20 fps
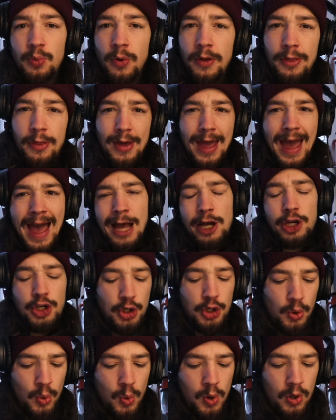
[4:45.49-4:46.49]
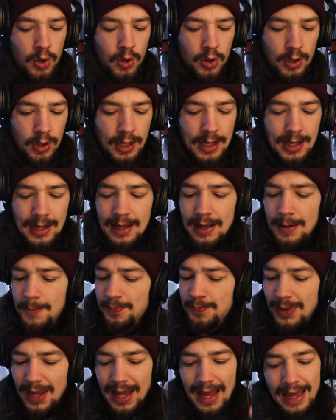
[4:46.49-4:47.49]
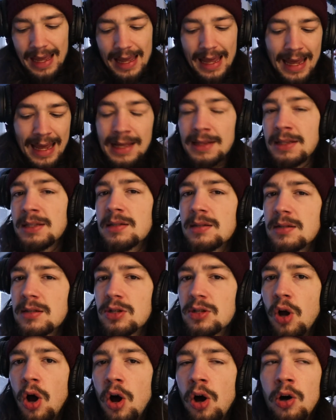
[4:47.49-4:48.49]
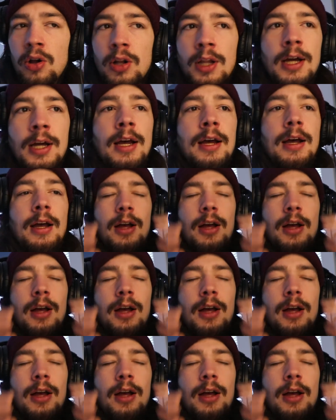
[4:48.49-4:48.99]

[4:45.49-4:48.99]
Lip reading: with the actual install.